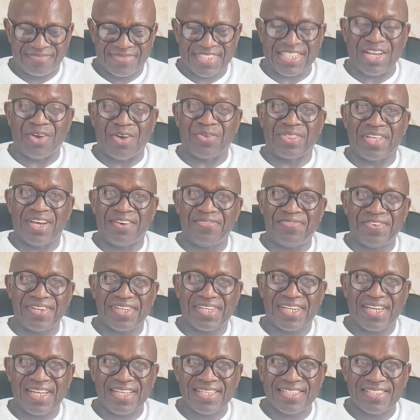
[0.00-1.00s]
South
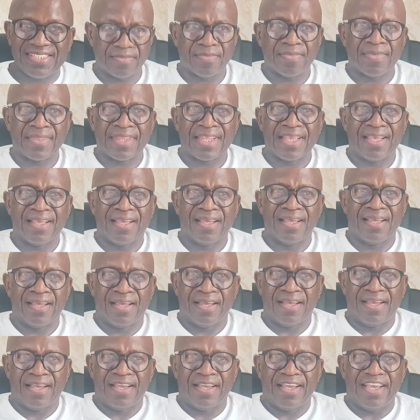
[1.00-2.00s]
Africa.
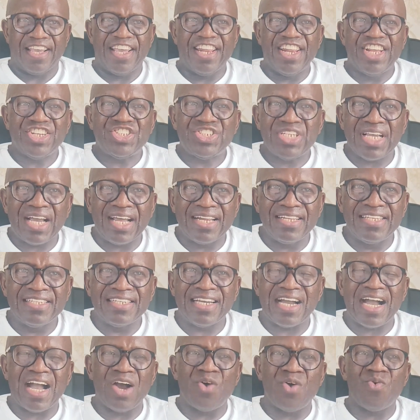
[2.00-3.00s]

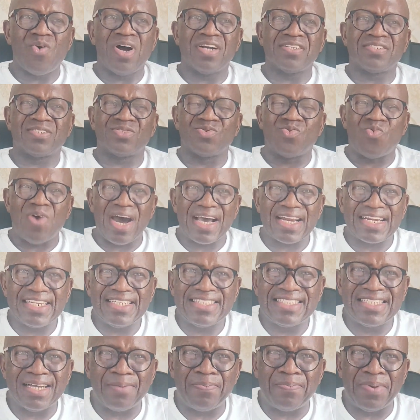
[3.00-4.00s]
Initially, I was
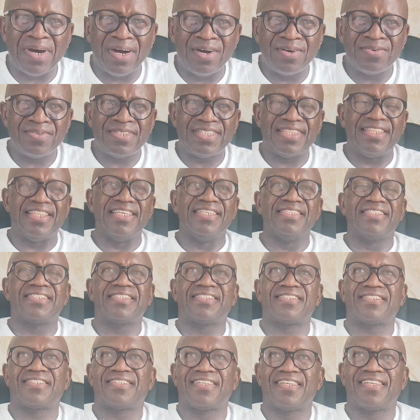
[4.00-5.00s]
worried about
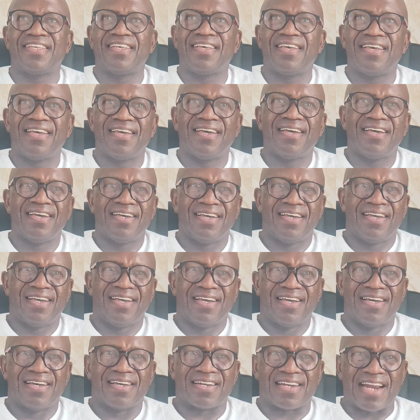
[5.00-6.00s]
this
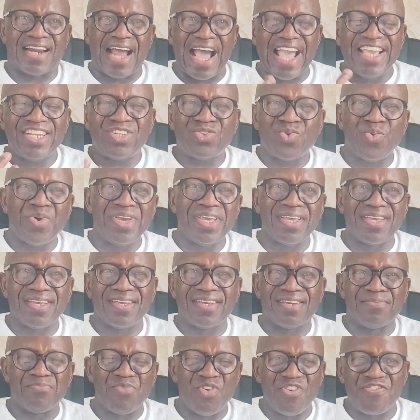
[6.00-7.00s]

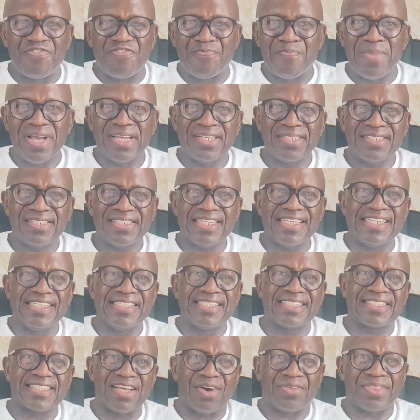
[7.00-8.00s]
right-wing movement
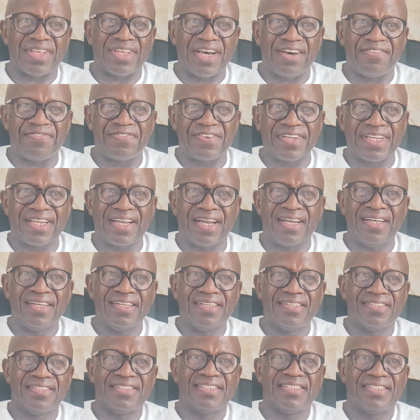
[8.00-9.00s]
in South Africa.
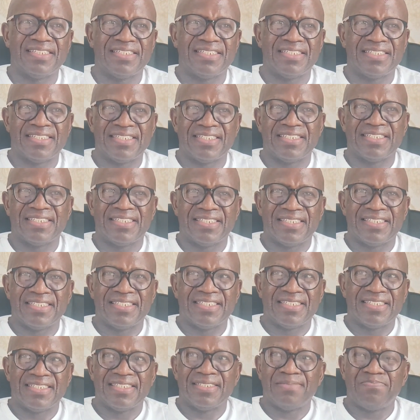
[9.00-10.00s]

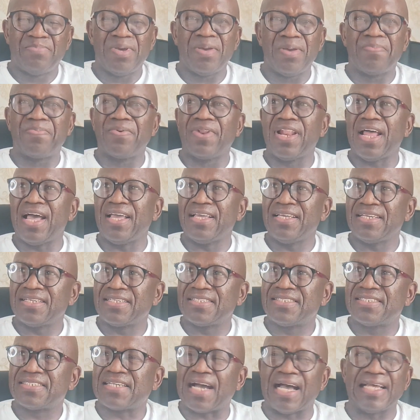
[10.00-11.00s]
People
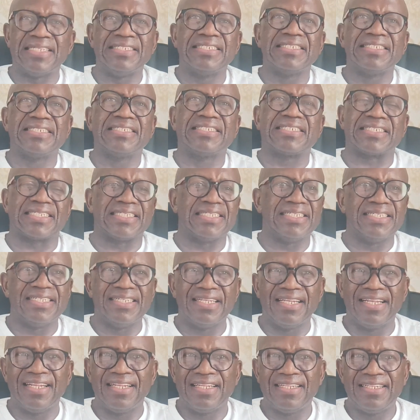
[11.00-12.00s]
like Kali
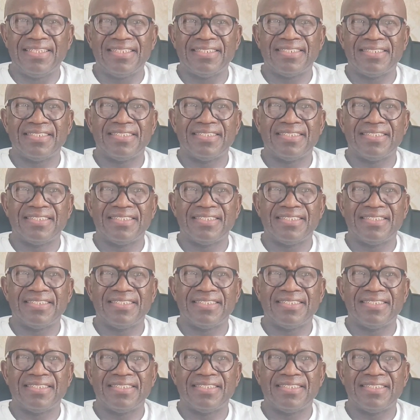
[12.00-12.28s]
Kriel,